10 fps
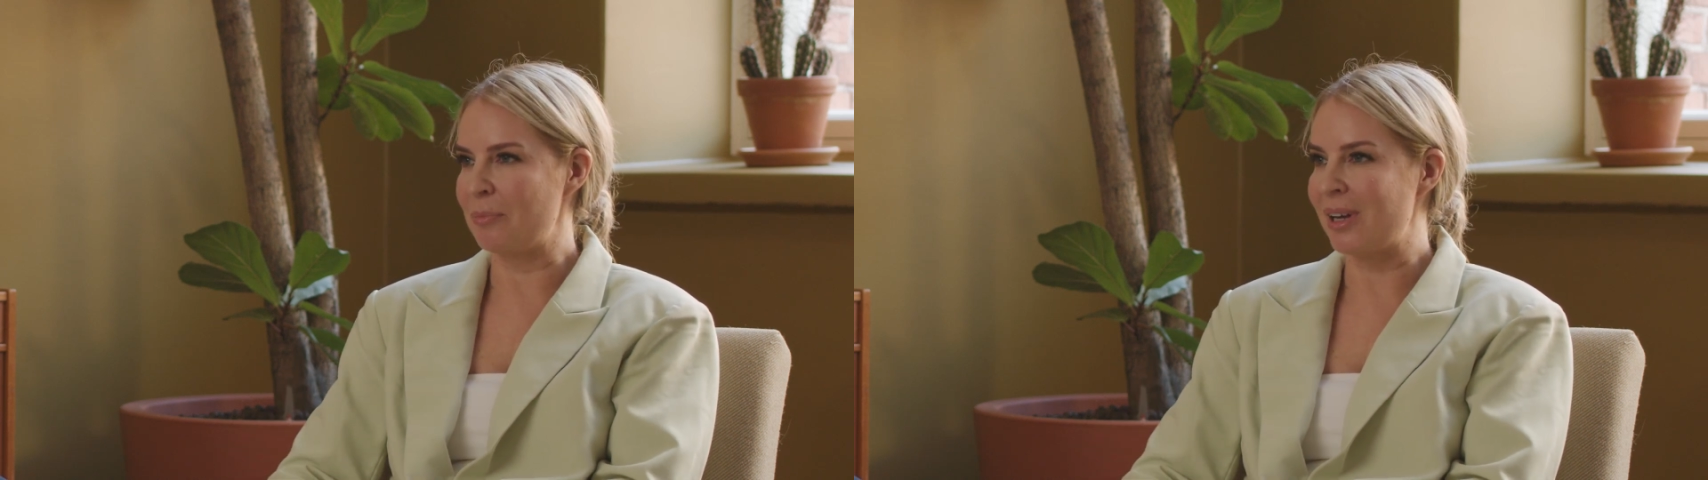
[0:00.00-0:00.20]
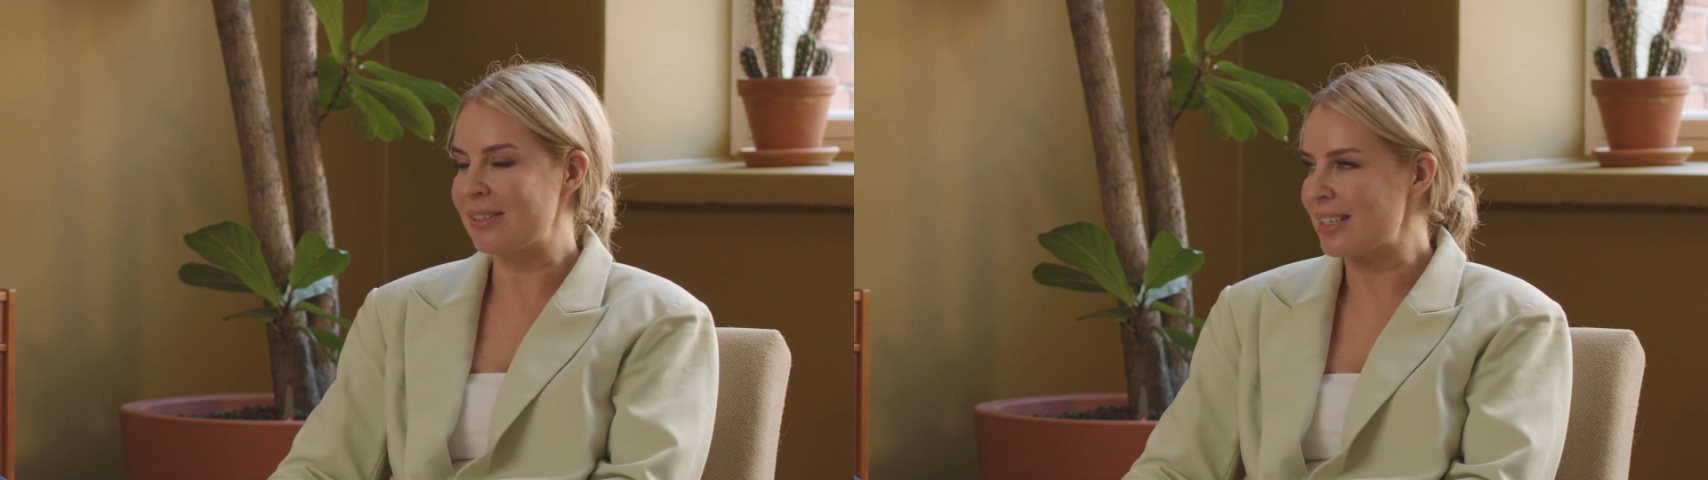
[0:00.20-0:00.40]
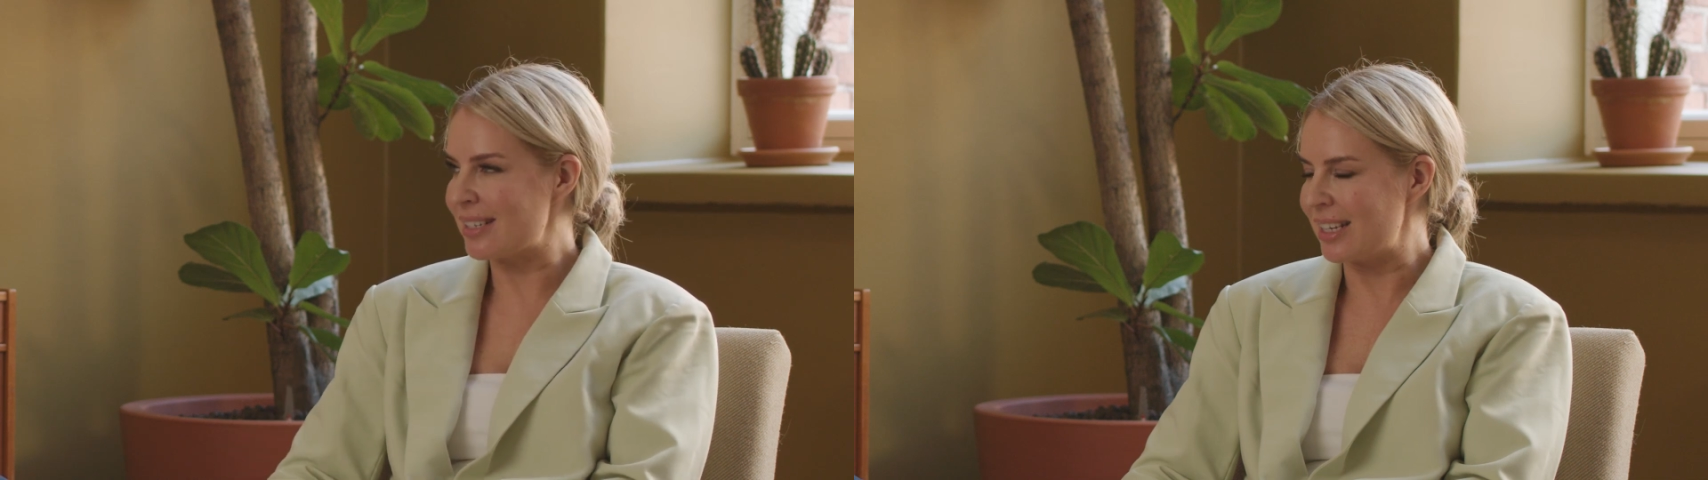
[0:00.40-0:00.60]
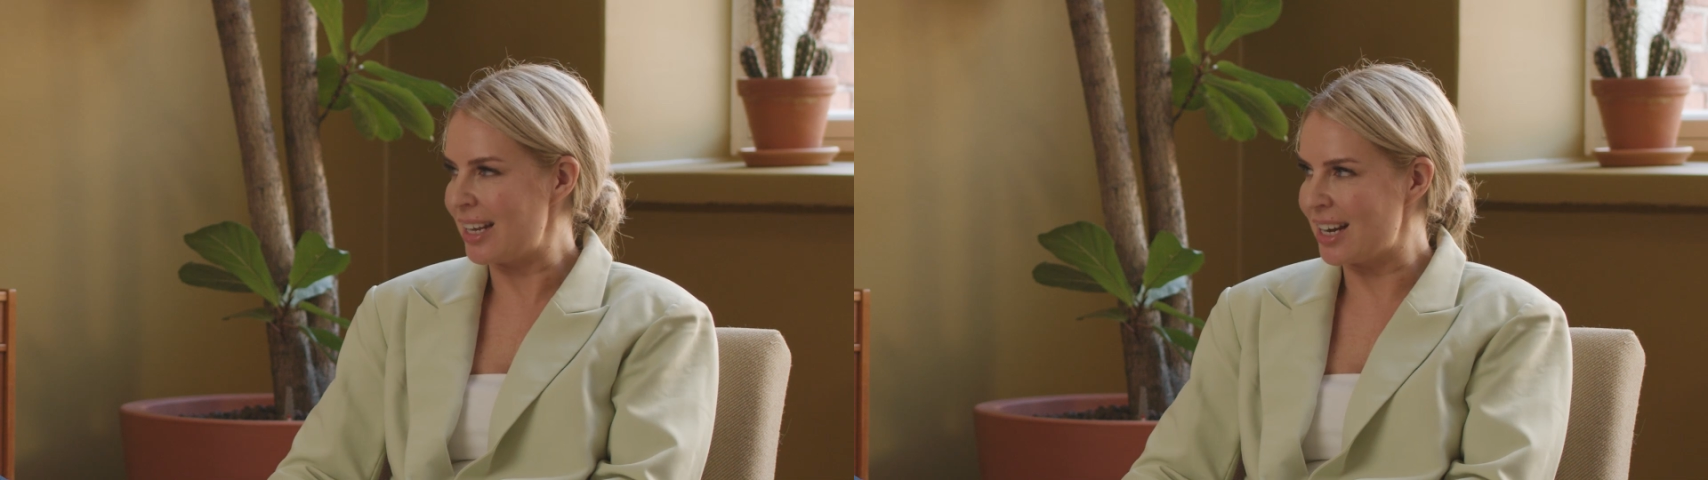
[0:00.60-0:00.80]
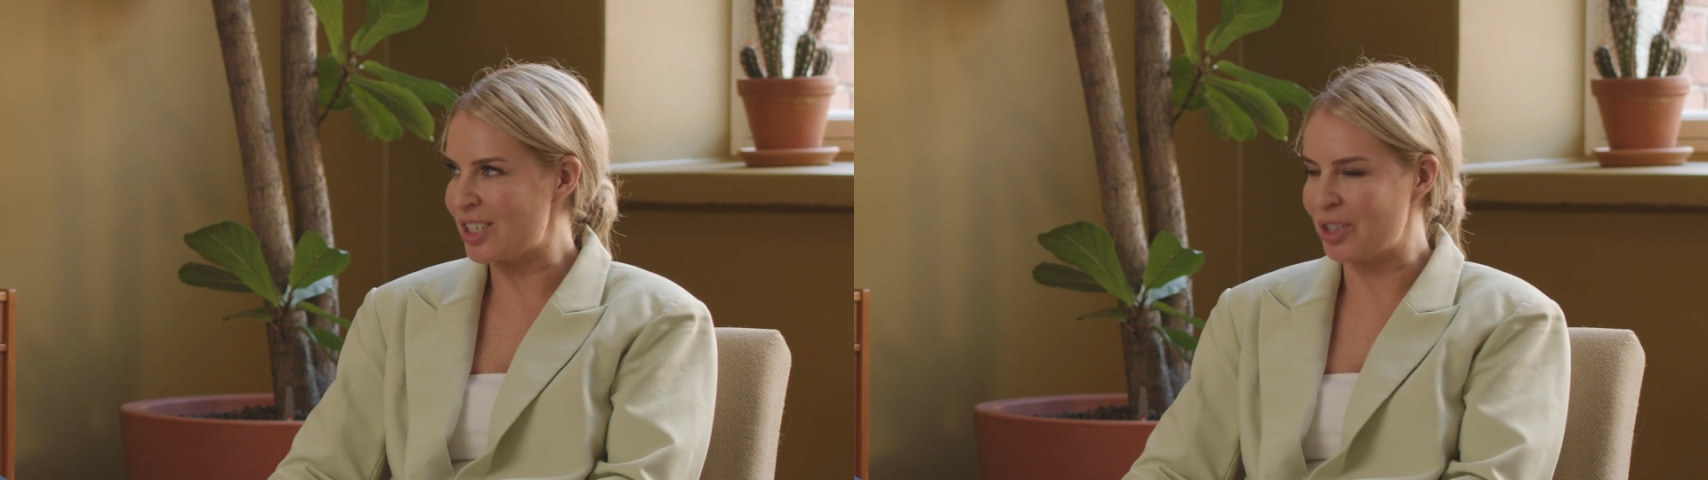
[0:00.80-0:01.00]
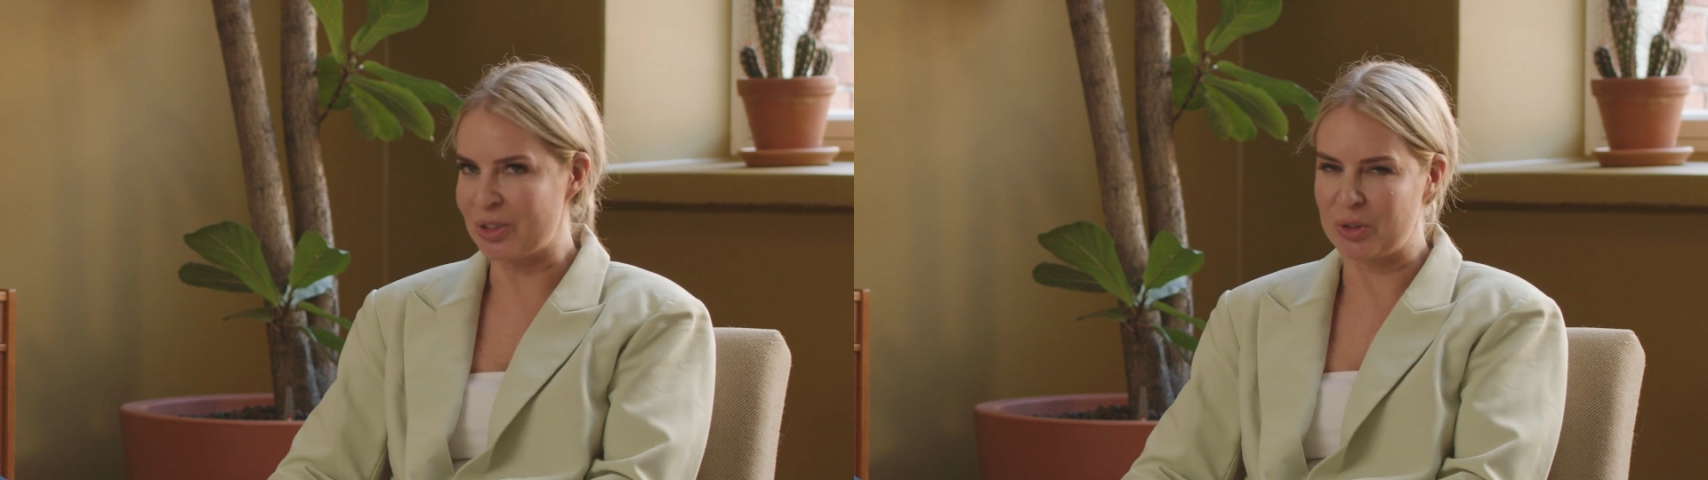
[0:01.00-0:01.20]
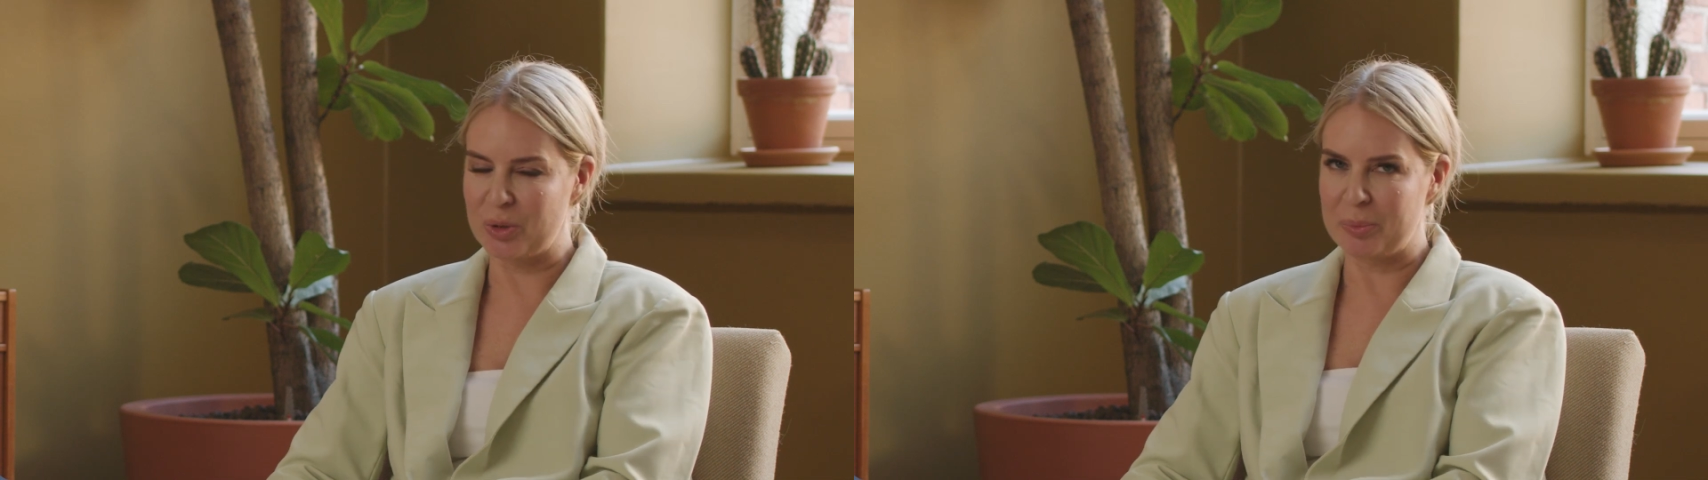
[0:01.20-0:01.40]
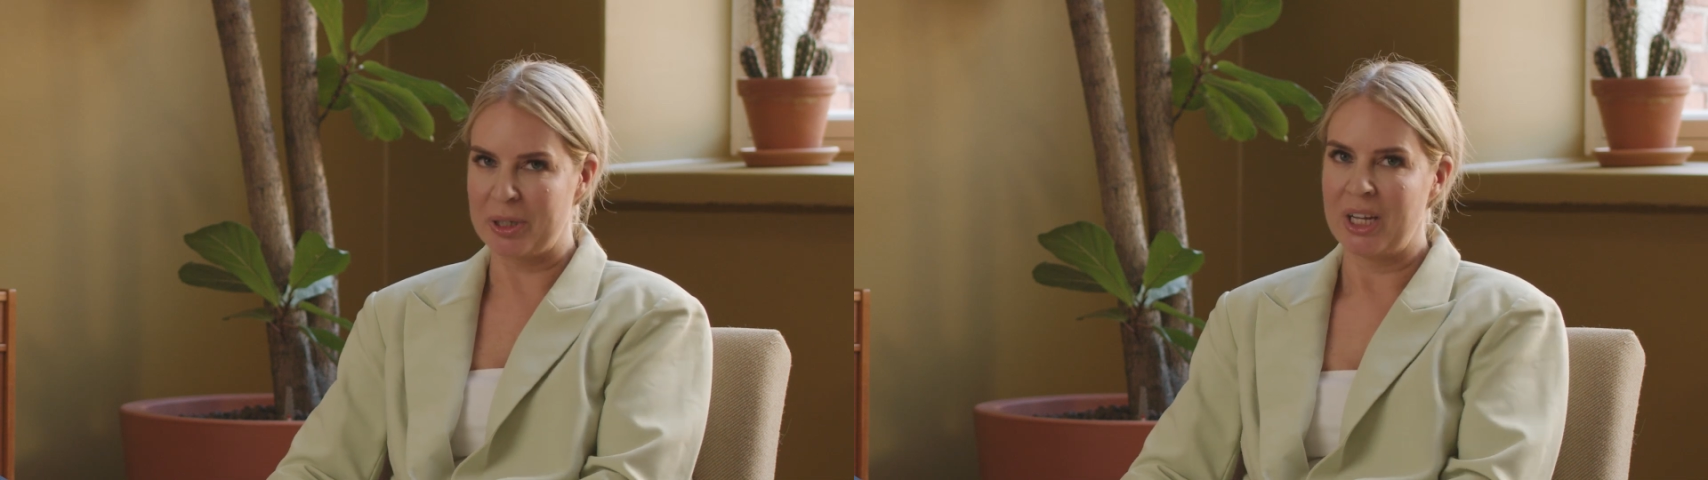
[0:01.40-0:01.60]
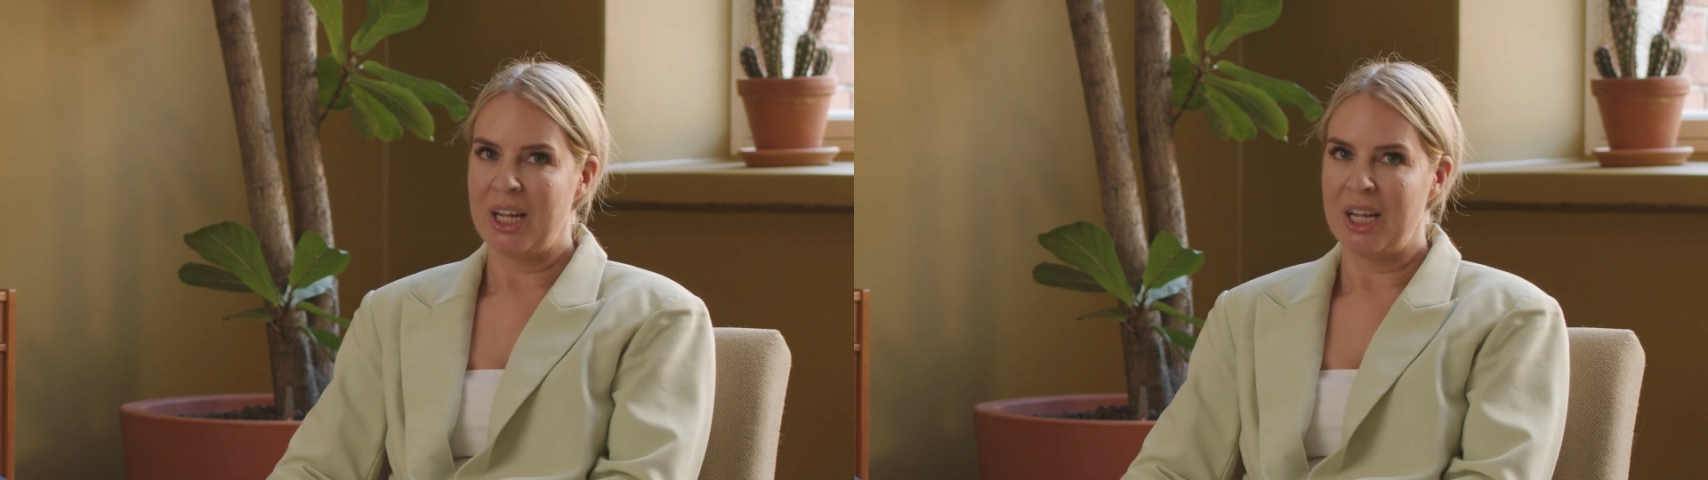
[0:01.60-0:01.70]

Baltic Sea Action Group.